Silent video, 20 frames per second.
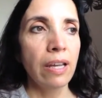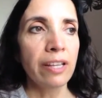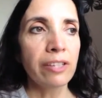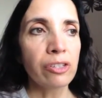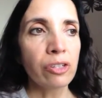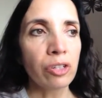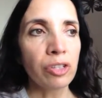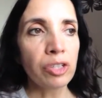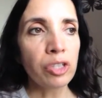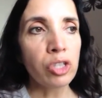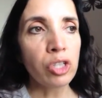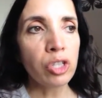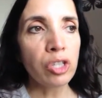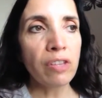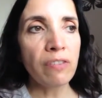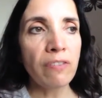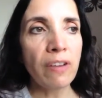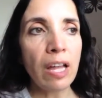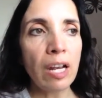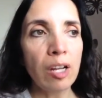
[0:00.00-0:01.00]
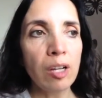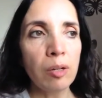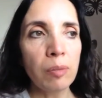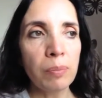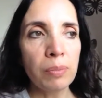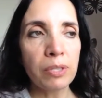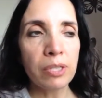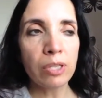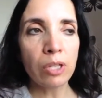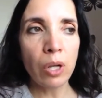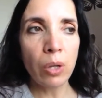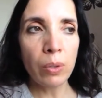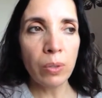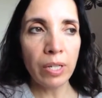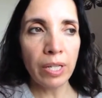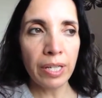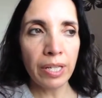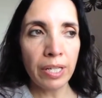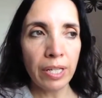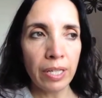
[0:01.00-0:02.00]
it's going to develop
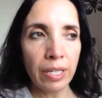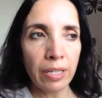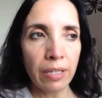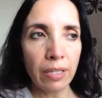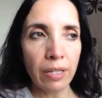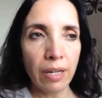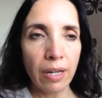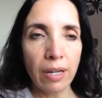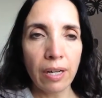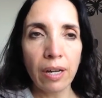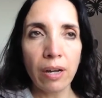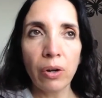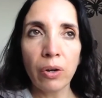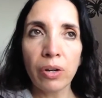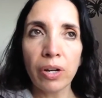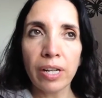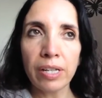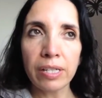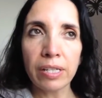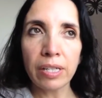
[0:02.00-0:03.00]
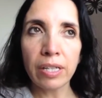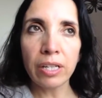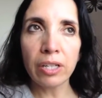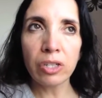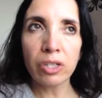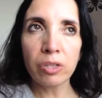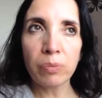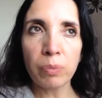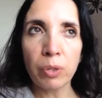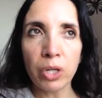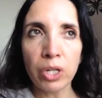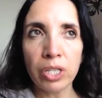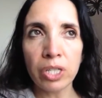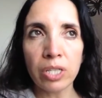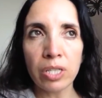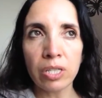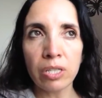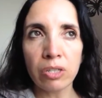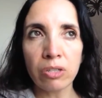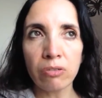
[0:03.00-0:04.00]
slowly or at each
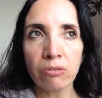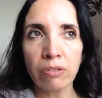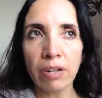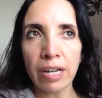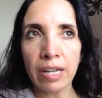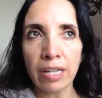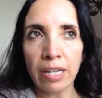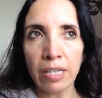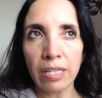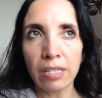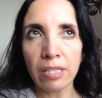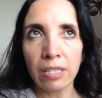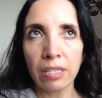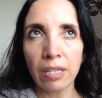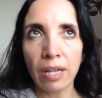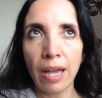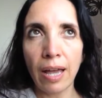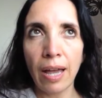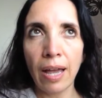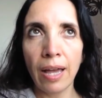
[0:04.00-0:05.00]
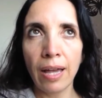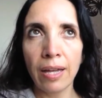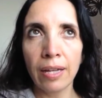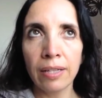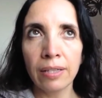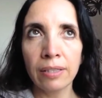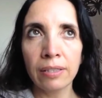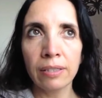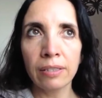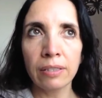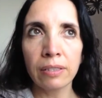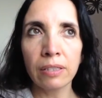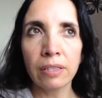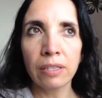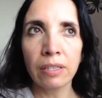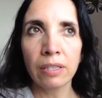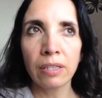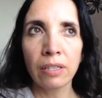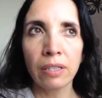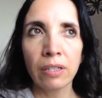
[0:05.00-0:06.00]
person's rate
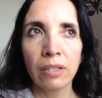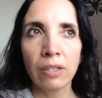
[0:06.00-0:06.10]
and